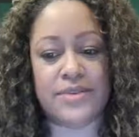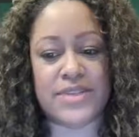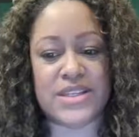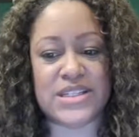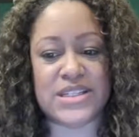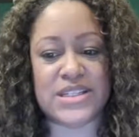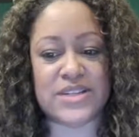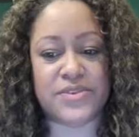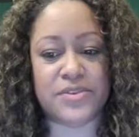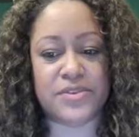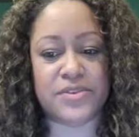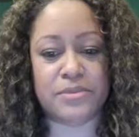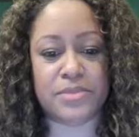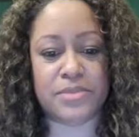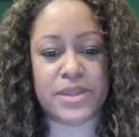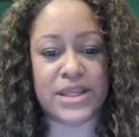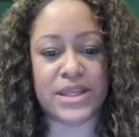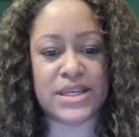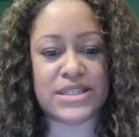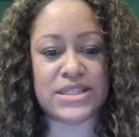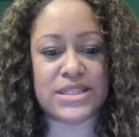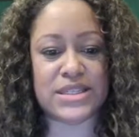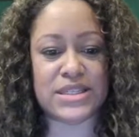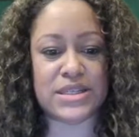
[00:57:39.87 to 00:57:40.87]
different
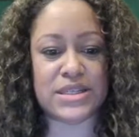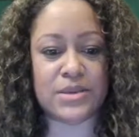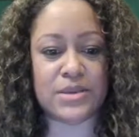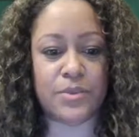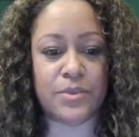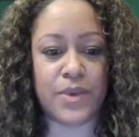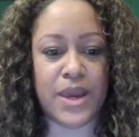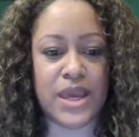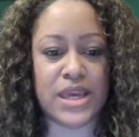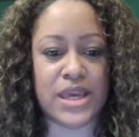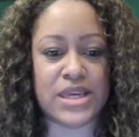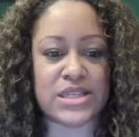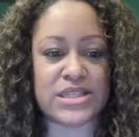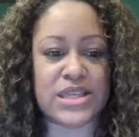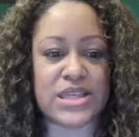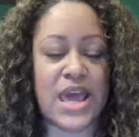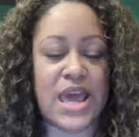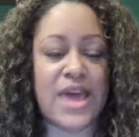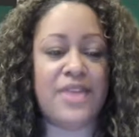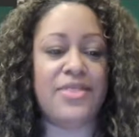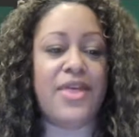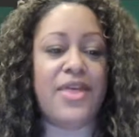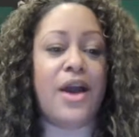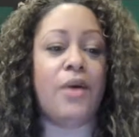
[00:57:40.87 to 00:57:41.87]
places and ways
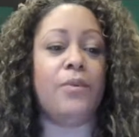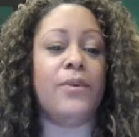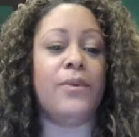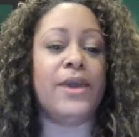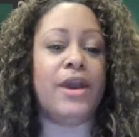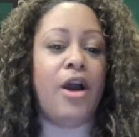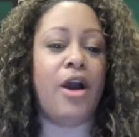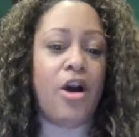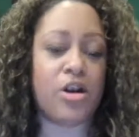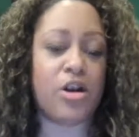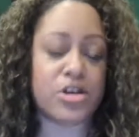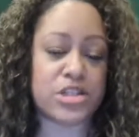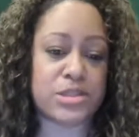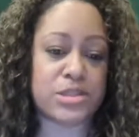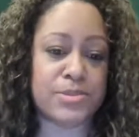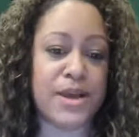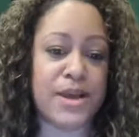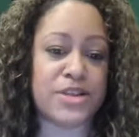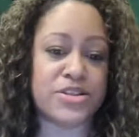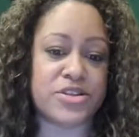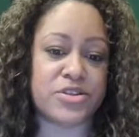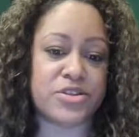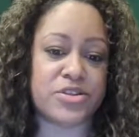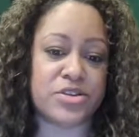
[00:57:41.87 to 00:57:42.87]
that we are
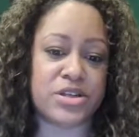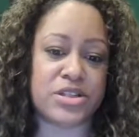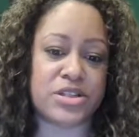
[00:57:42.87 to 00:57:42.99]
sponsored.